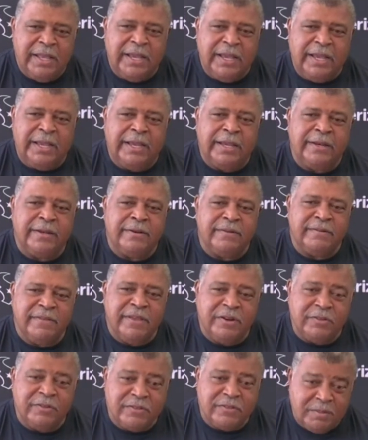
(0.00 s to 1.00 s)
And
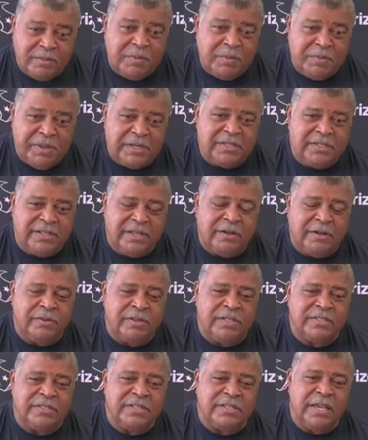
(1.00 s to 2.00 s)
there's some ability on
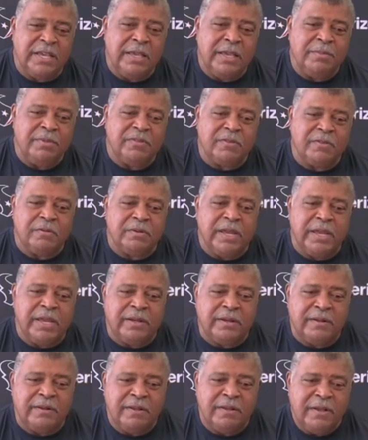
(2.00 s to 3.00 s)
this team. And so
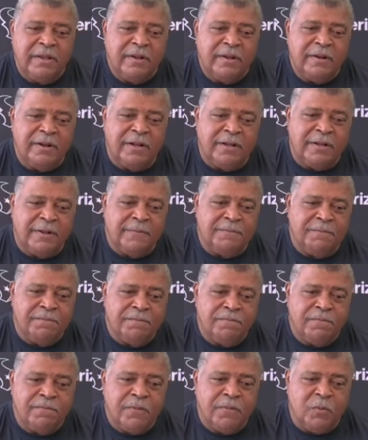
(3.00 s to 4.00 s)
now uh,
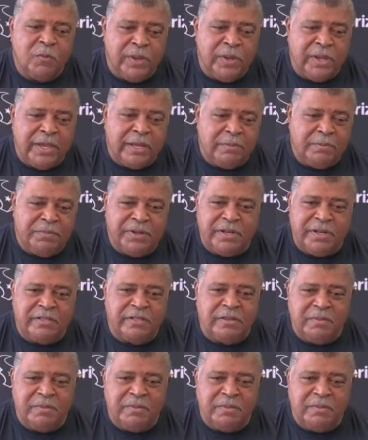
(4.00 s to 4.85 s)
we got to put it to the